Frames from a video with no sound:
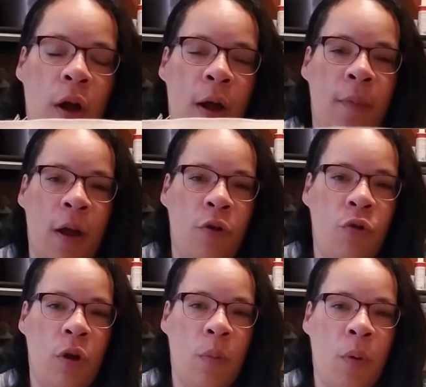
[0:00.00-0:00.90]
I am not
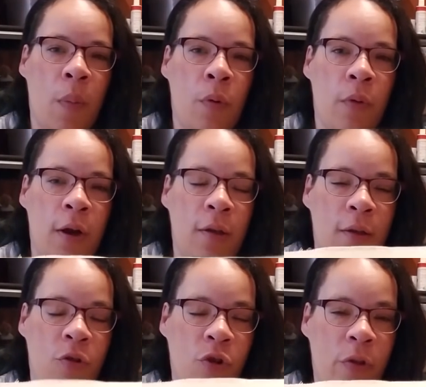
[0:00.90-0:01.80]
doing proper running
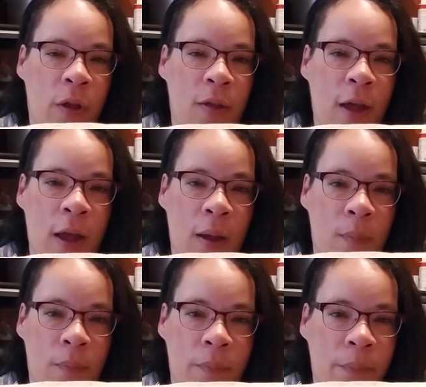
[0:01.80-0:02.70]
stitch on this. I
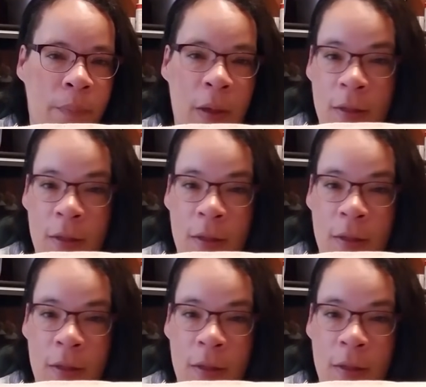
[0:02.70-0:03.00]
am basically